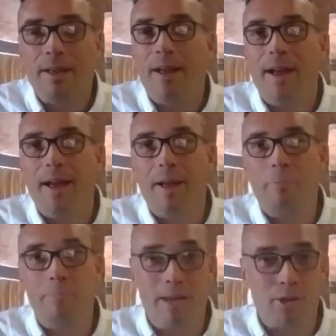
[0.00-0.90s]

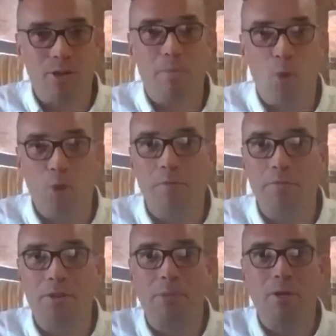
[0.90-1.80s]
um, because they're more
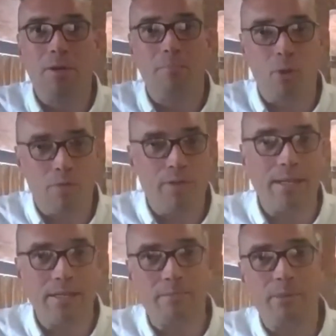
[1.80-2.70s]
comfortable, more
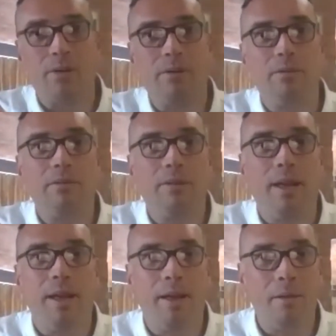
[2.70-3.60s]
flexible,
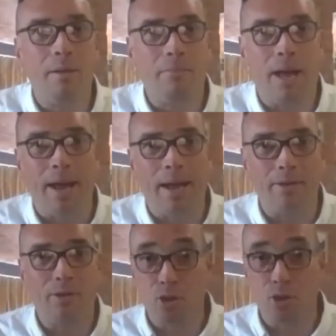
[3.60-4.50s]
um,
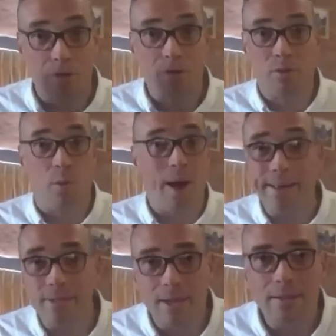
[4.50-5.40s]
and just
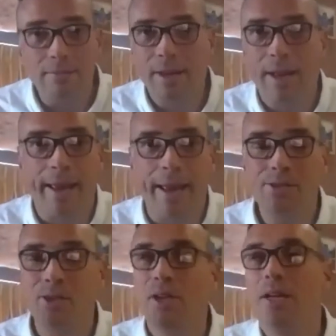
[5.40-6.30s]
quieter, I
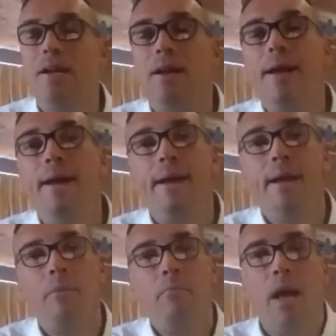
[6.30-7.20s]
guess.
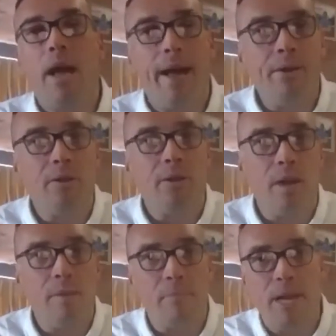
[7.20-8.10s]
Um, and
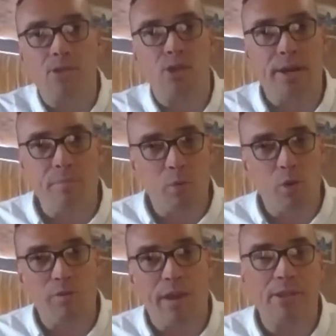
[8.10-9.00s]
um, actually
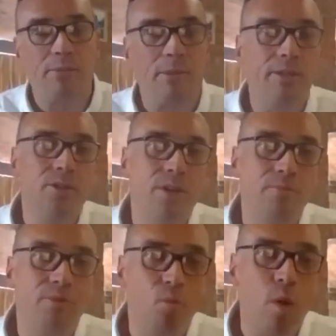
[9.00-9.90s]
more flexible in
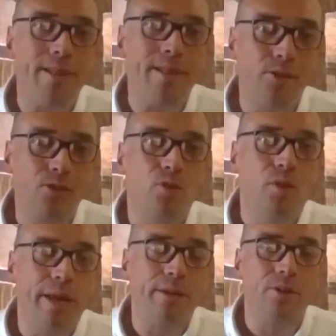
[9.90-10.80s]
terms of when they're
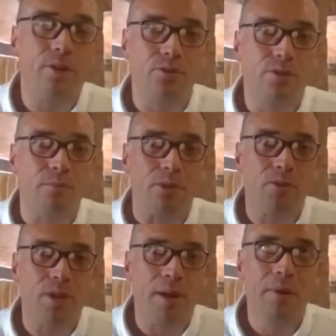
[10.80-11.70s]
talking to customers.
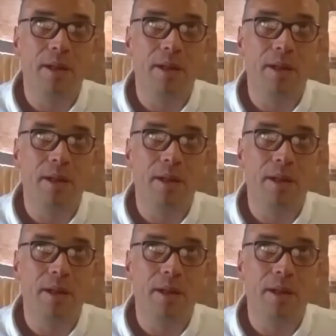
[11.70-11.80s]
So